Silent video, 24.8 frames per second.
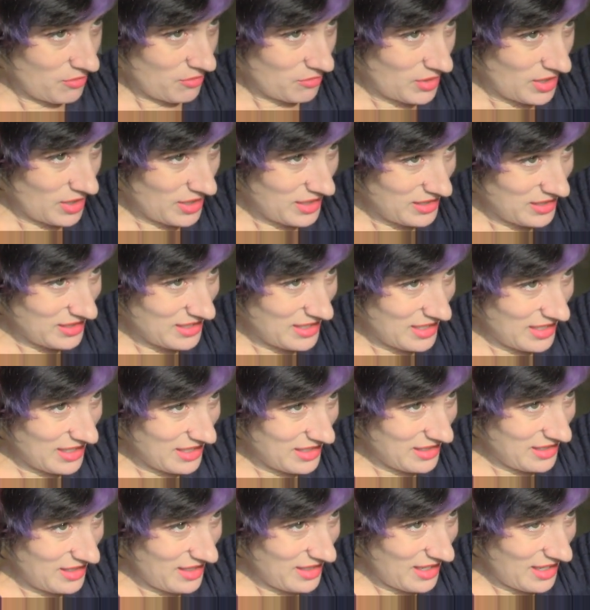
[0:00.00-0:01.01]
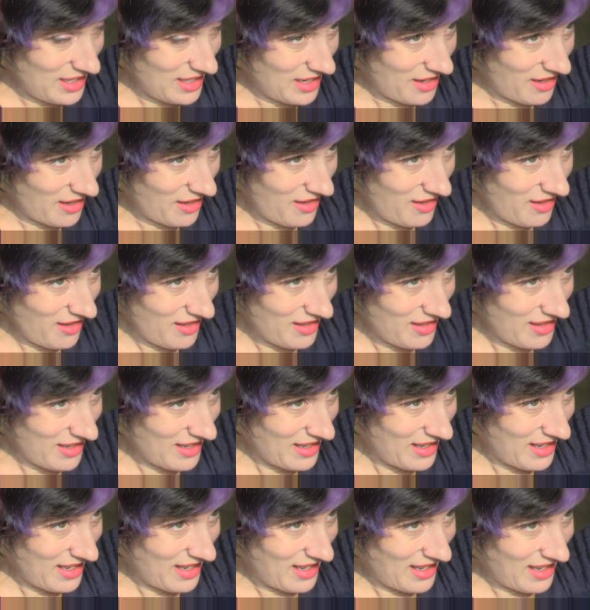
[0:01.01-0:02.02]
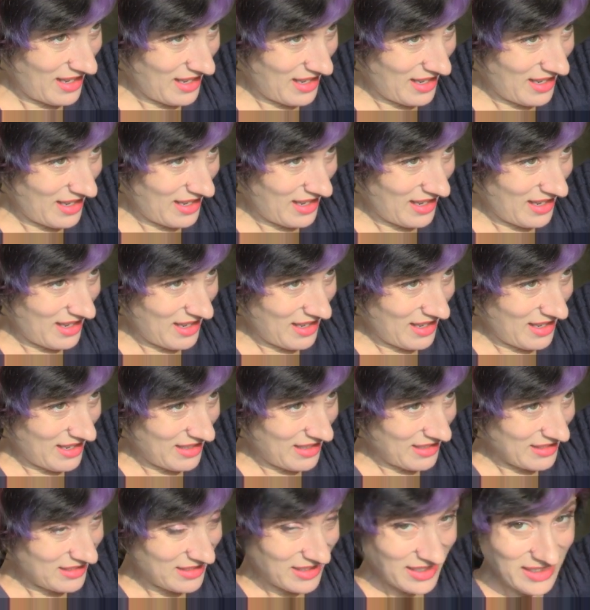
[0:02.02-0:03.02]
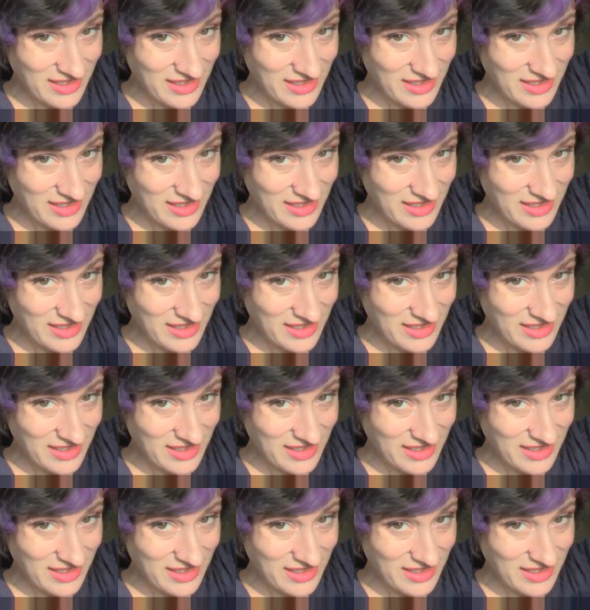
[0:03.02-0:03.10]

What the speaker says: Run it to the end of the hair, like